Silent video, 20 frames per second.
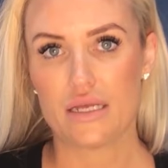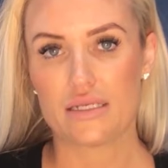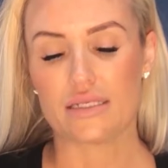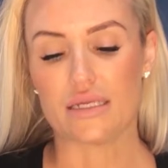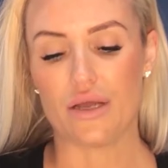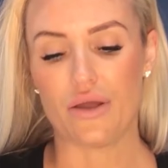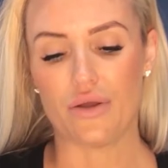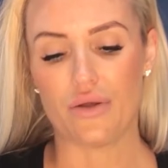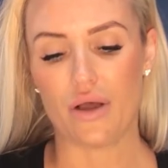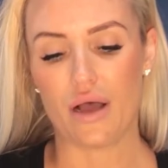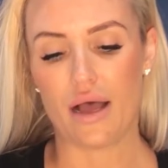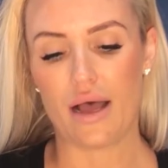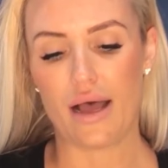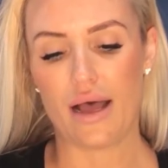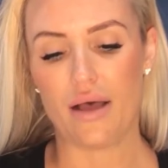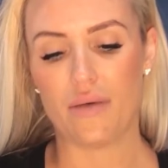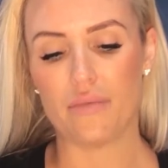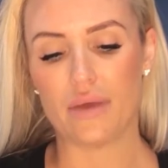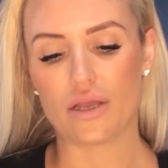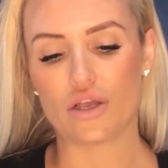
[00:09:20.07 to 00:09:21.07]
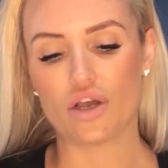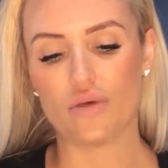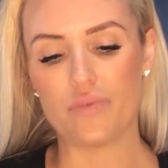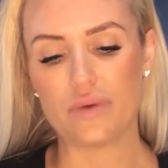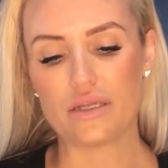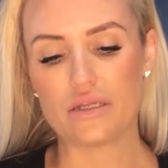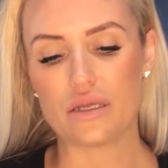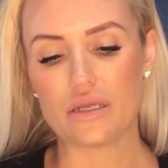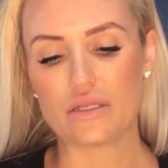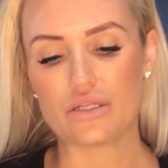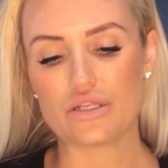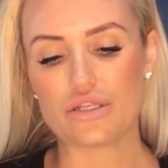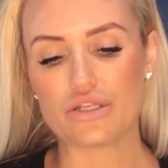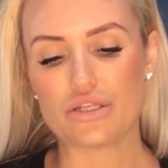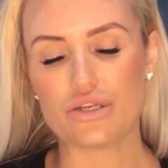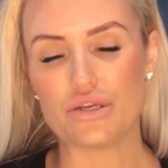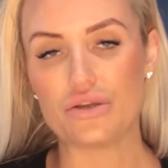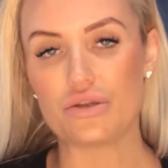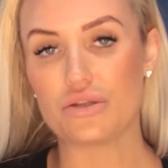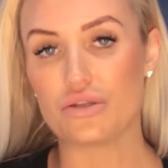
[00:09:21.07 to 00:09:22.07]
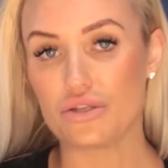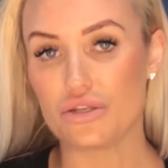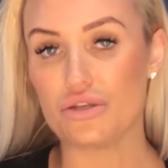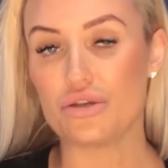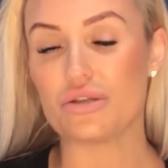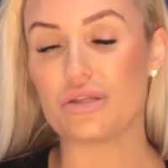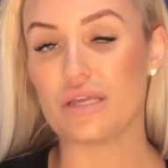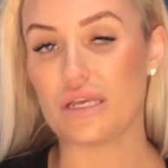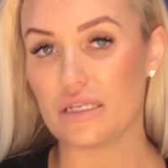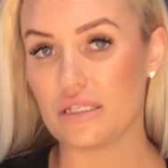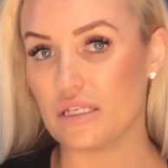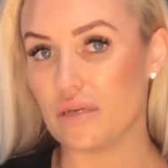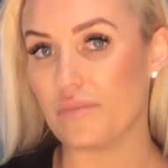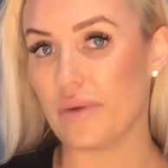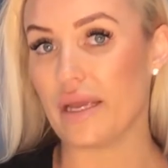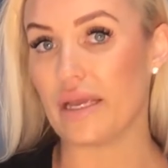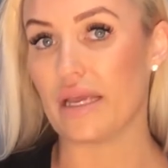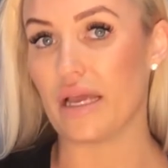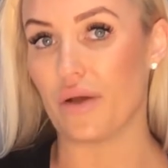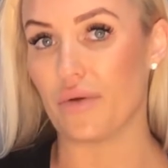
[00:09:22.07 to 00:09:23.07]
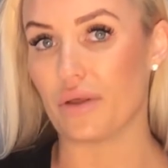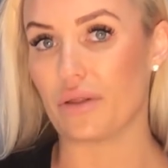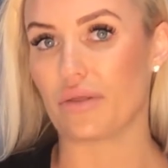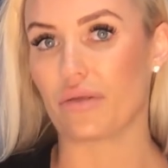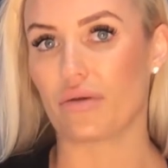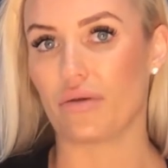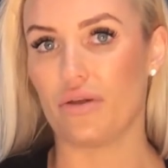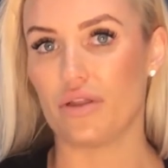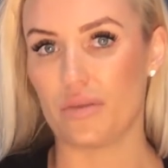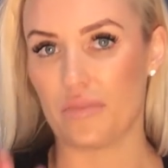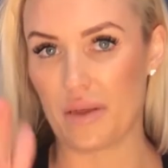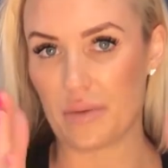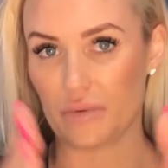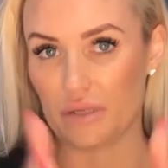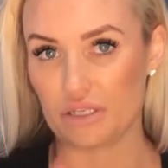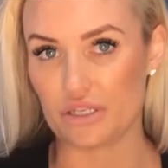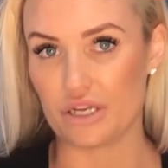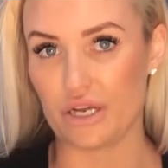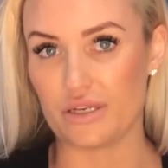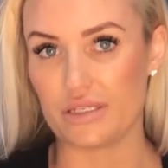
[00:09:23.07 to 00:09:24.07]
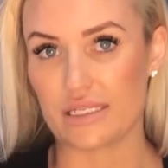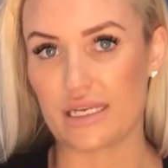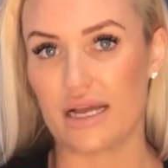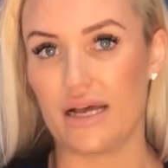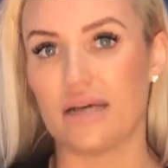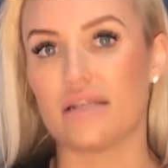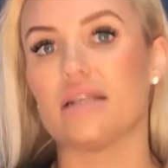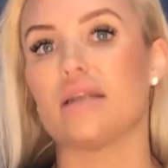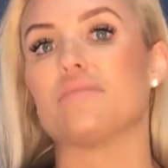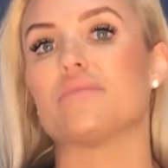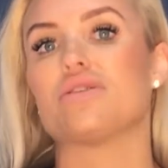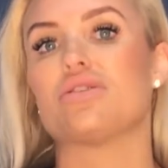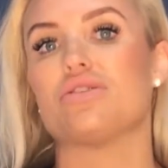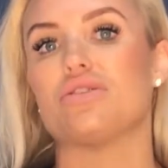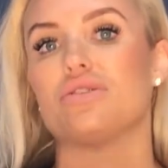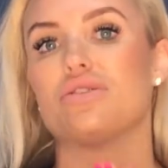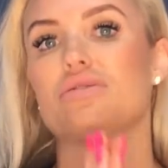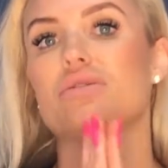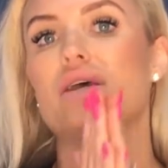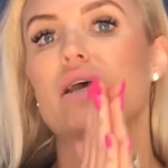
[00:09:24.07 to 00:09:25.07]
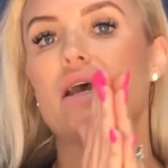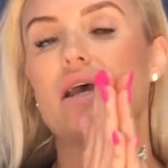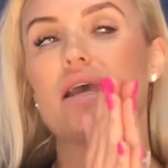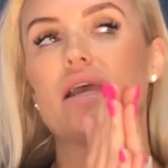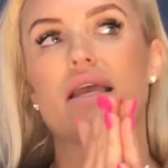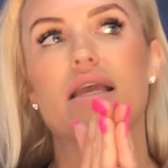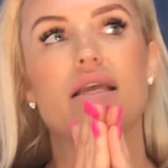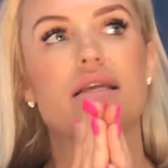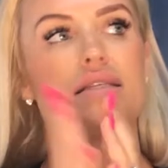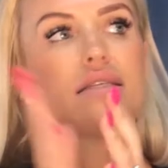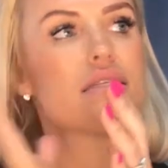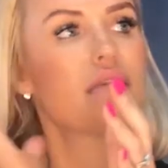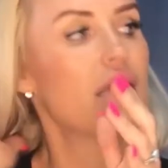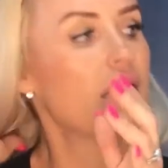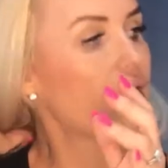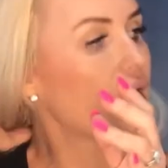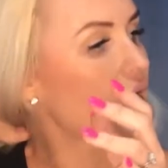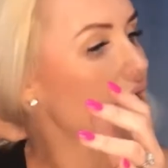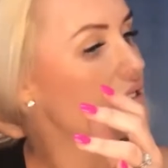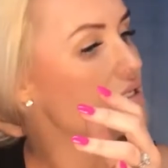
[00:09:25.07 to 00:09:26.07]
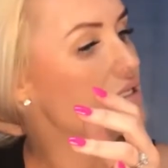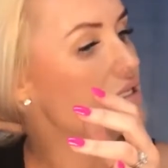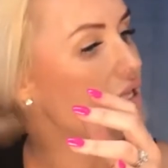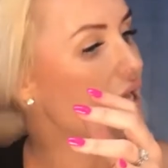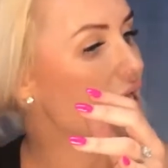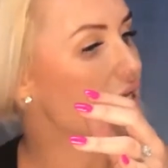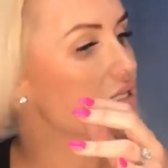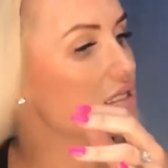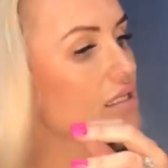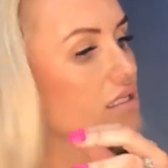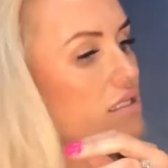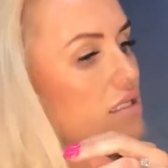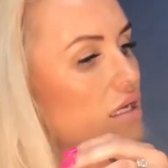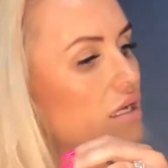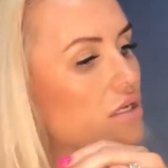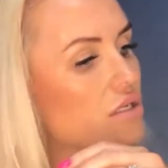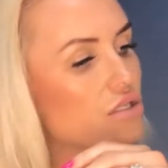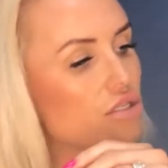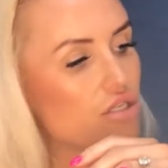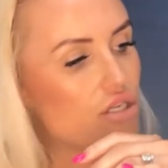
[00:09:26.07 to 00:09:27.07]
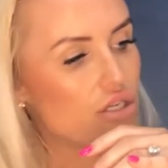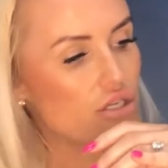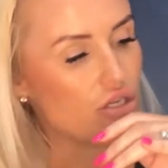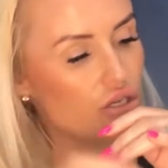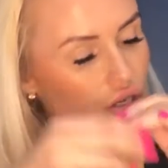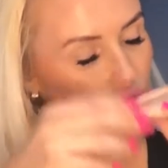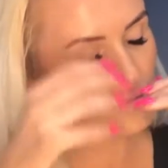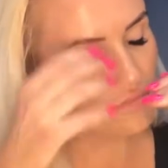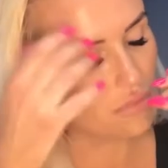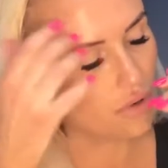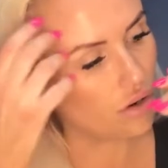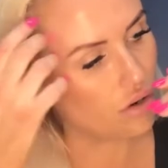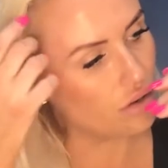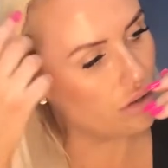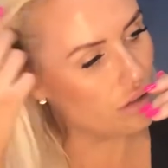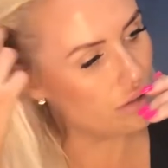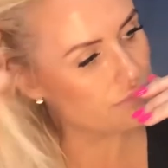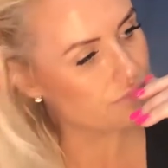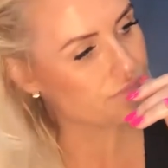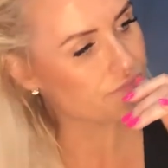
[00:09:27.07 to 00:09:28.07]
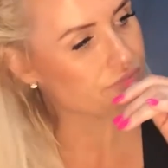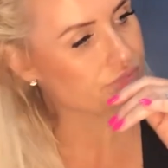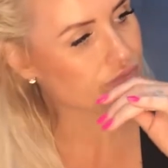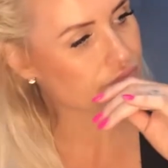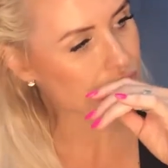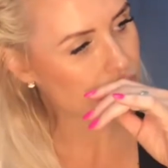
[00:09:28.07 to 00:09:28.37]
So it could be two things you've been going through. The people that chose card number 2 is yes to you more,